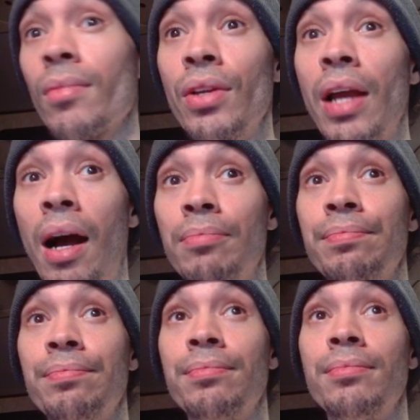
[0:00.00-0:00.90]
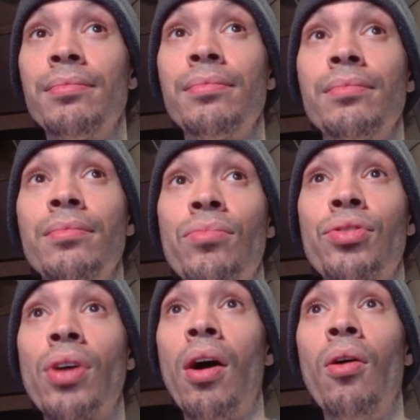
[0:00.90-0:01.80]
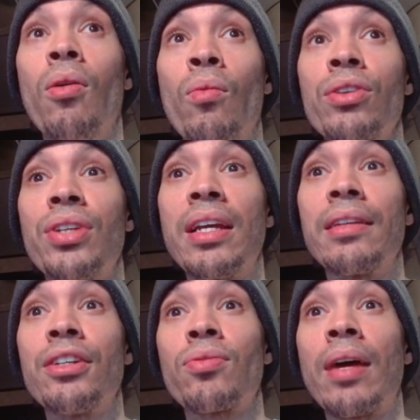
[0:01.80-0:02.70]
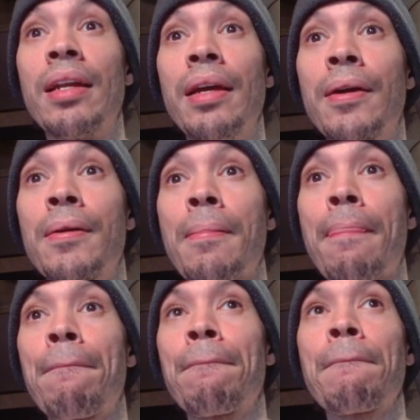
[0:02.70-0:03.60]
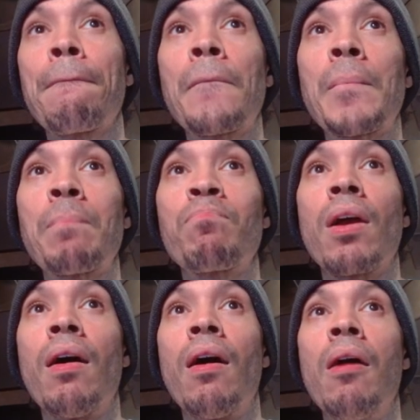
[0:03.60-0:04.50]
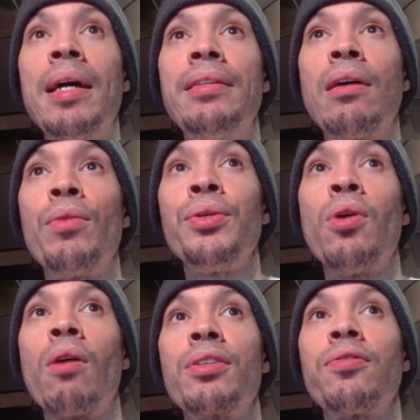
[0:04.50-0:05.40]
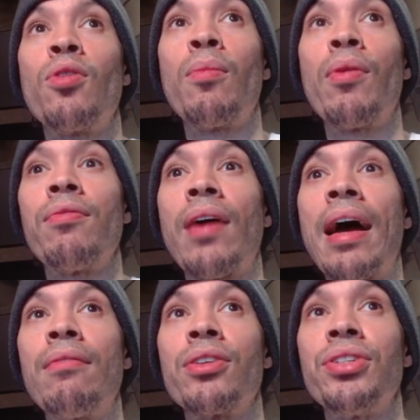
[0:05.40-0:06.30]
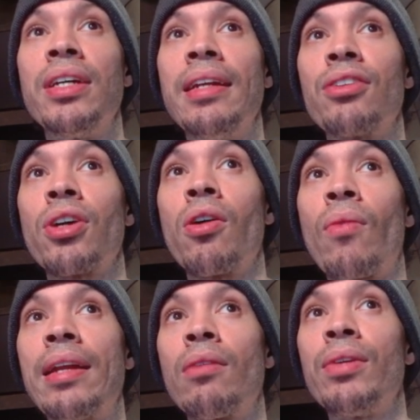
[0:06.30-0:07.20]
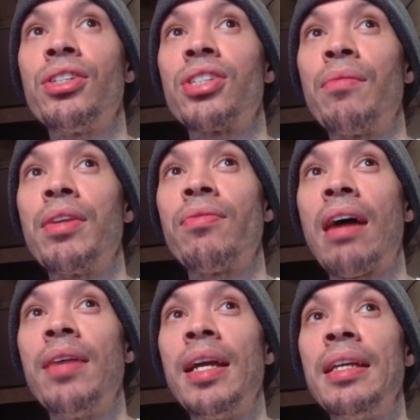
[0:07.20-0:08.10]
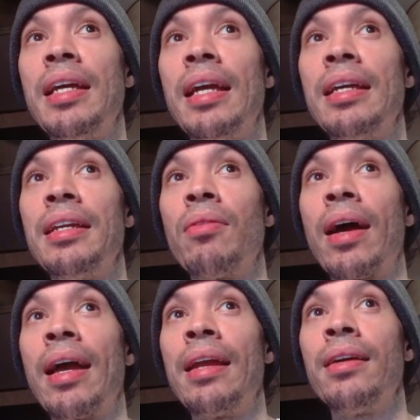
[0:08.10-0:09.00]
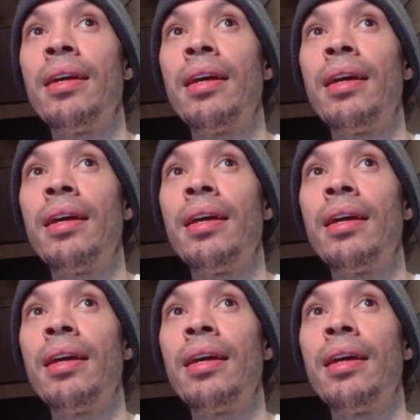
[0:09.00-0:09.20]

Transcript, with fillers: Yeah. So we're seeing this right here. Um, and then when you go over to 4.5, we're seeing that. So right here, we see 75, 80, 80, right?